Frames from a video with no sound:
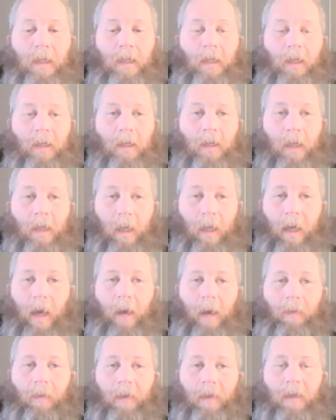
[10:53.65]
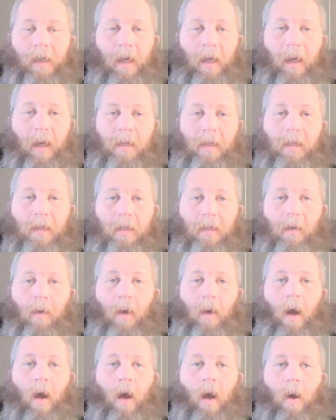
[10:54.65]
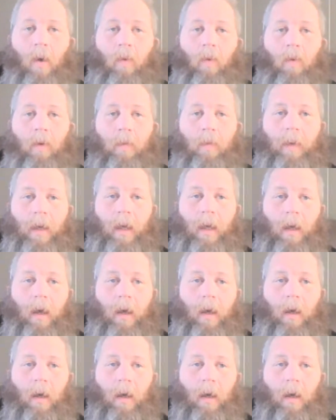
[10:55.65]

and it happened to us. So we'll be